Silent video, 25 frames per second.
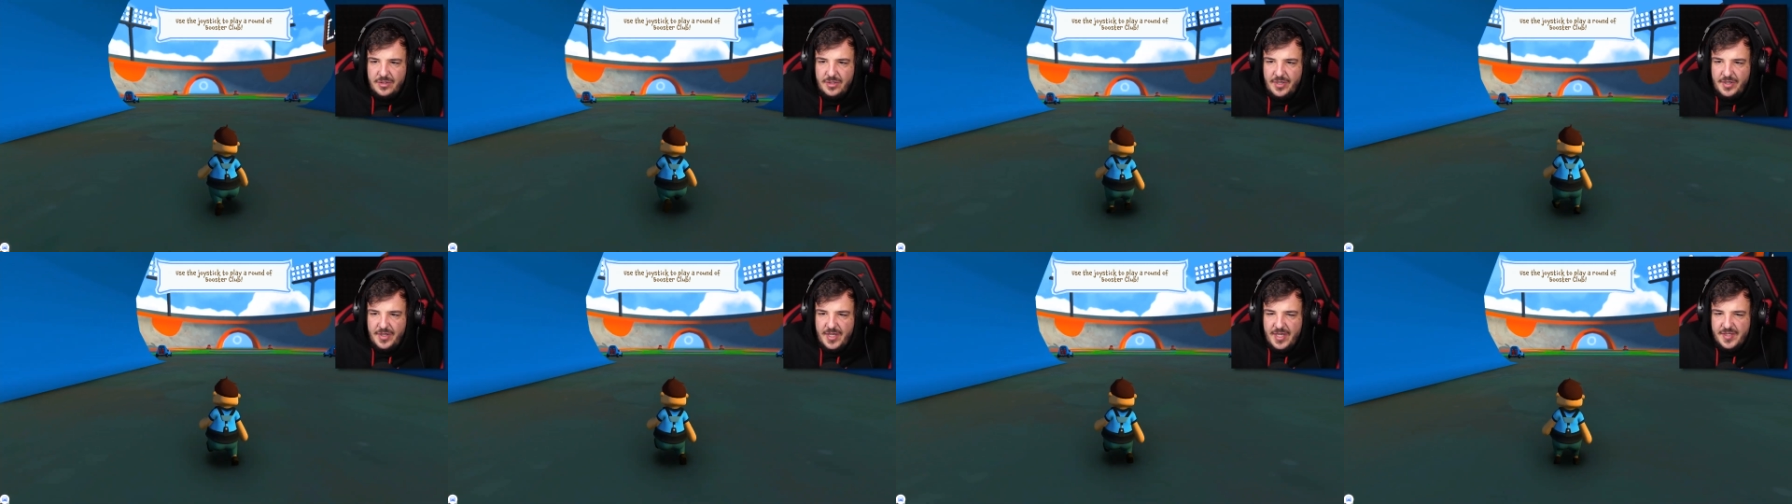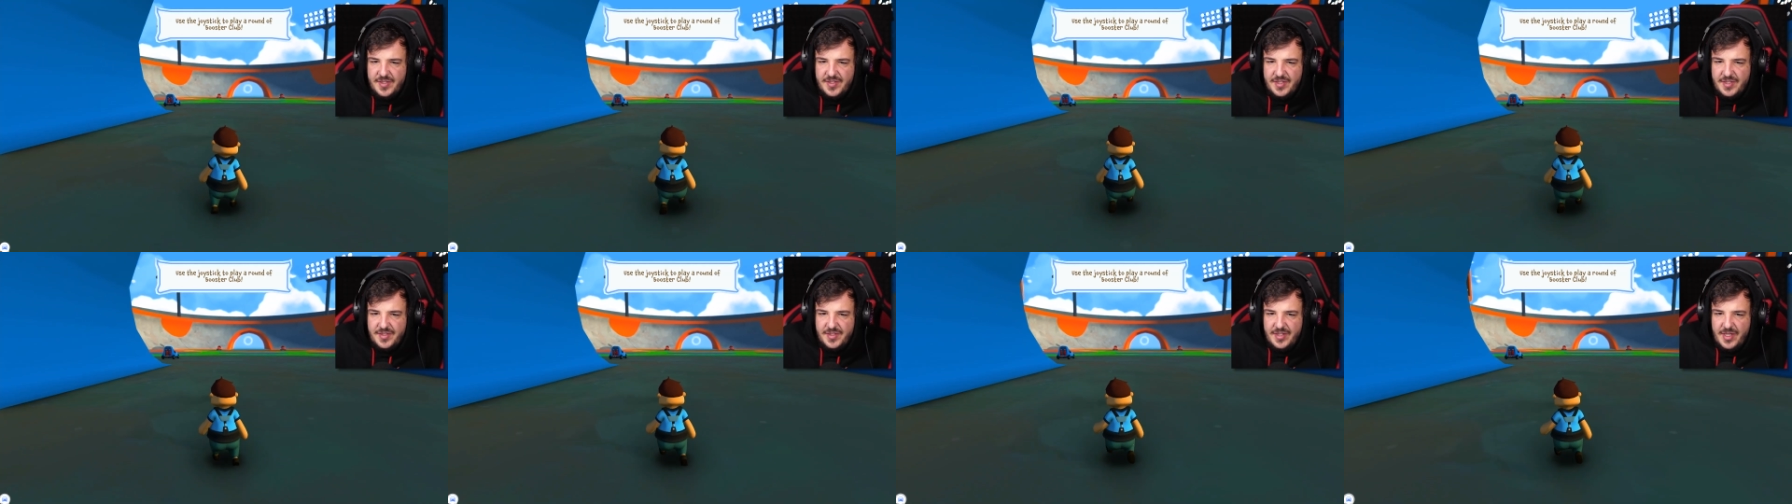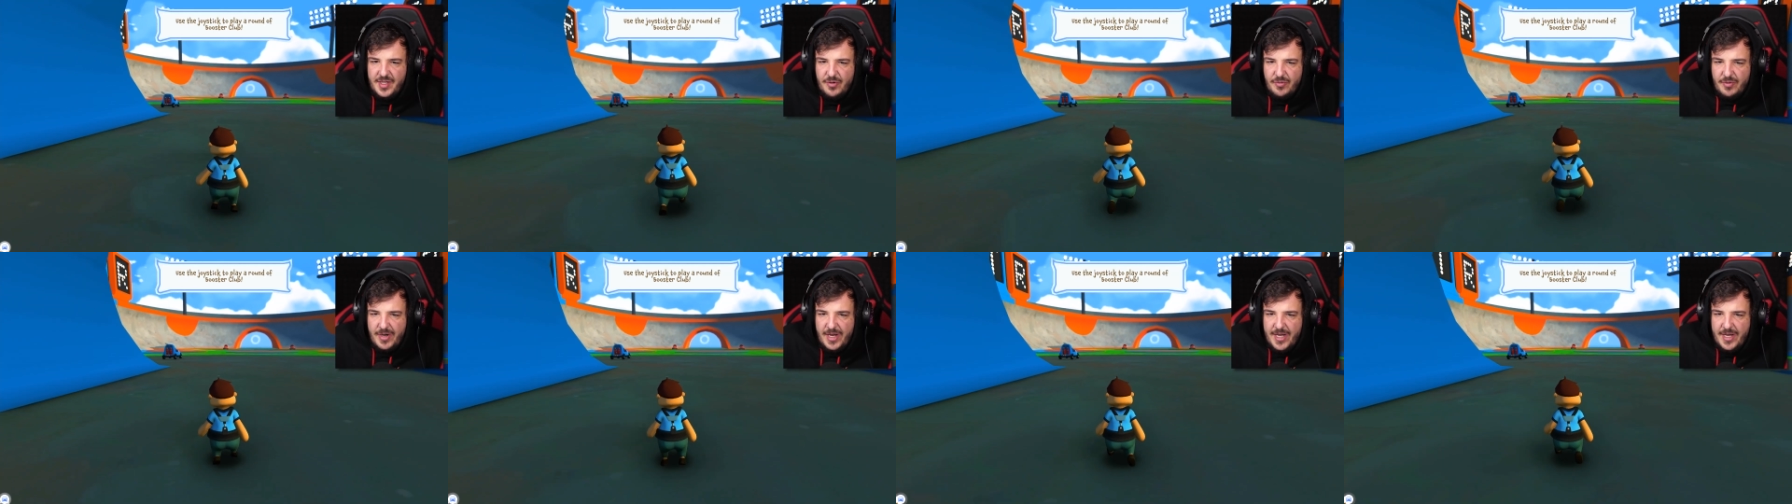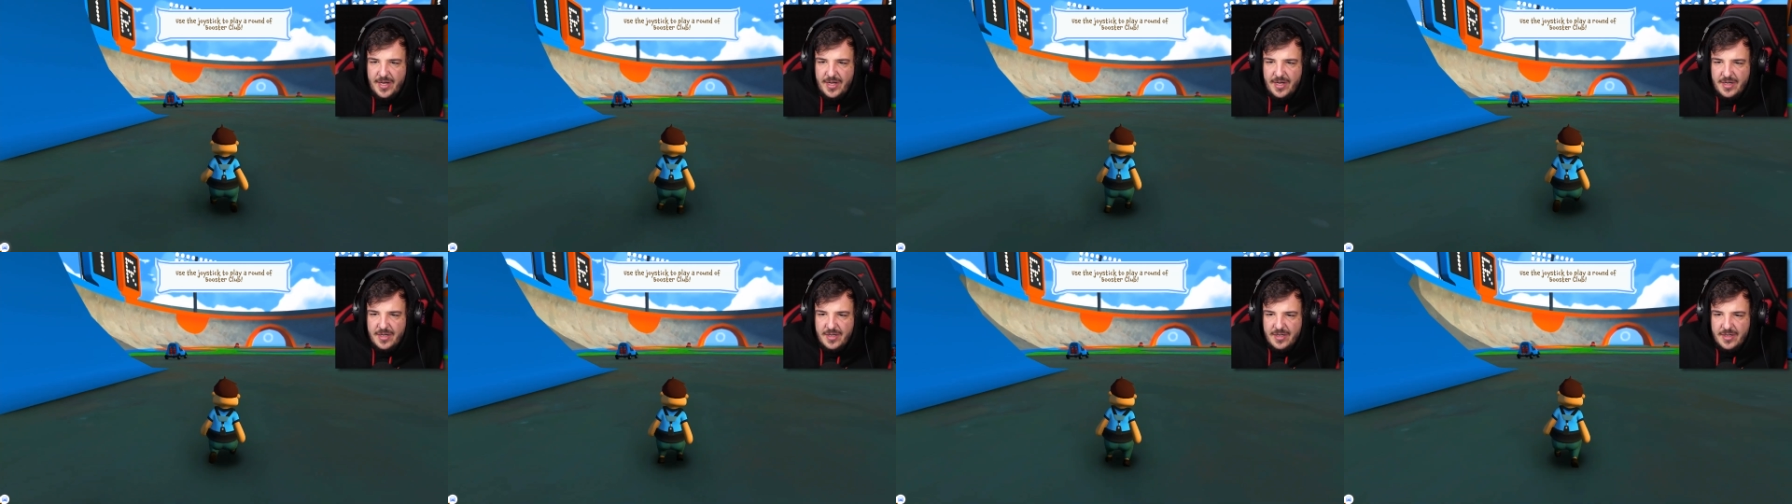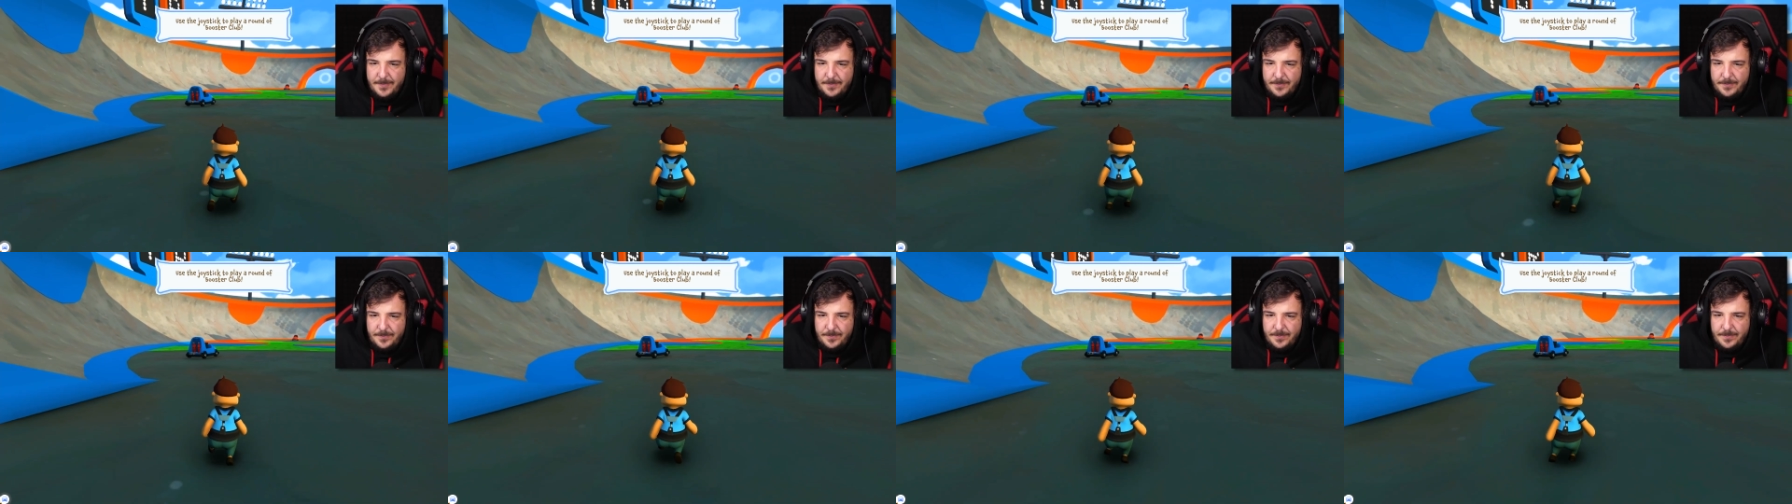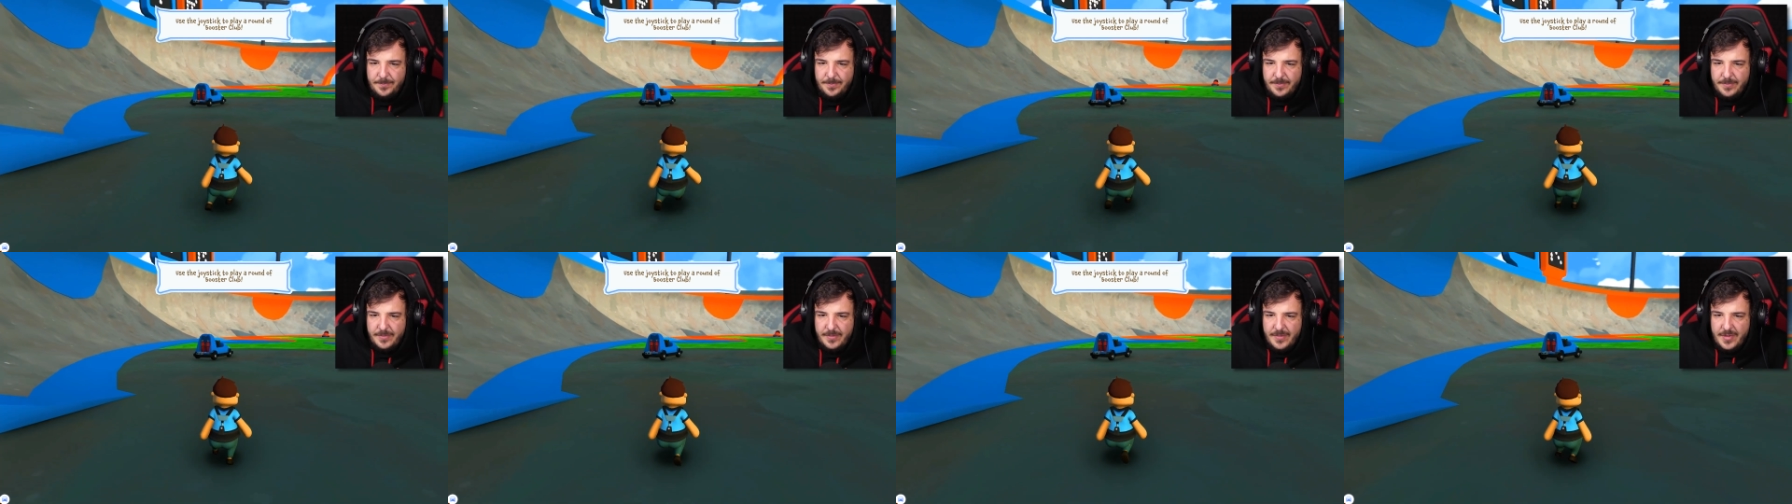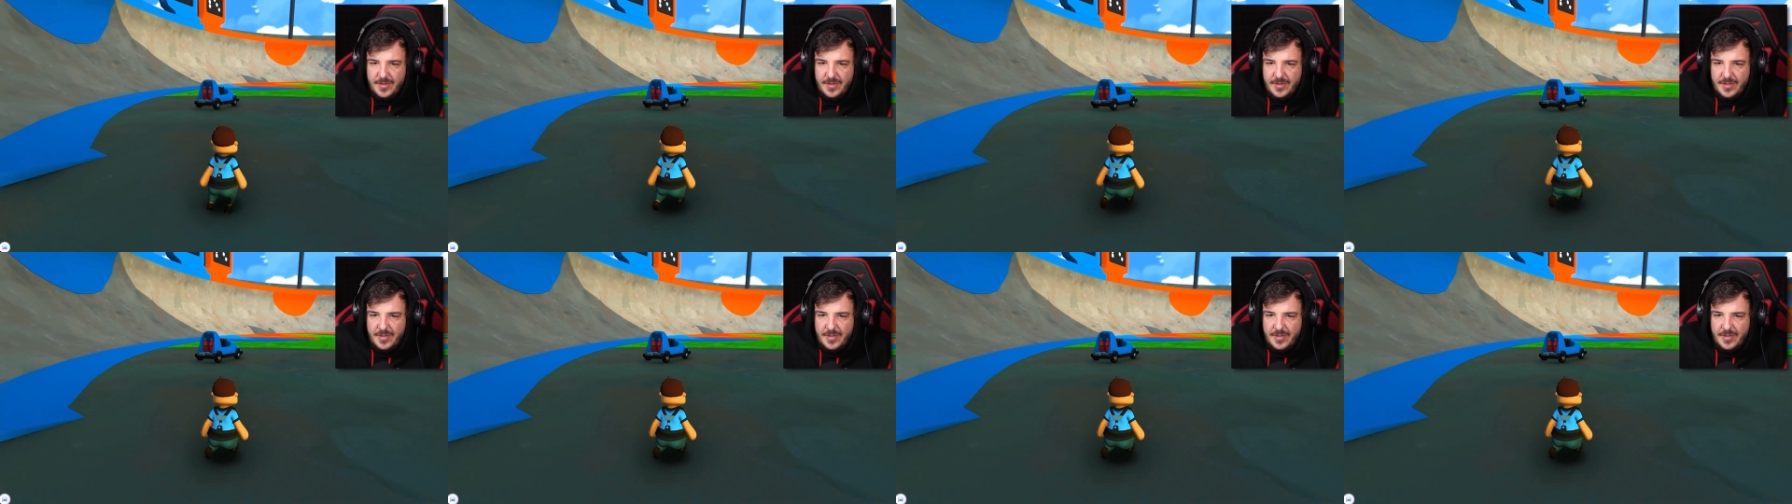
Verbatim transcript: Look at this. It's the arena. Oh,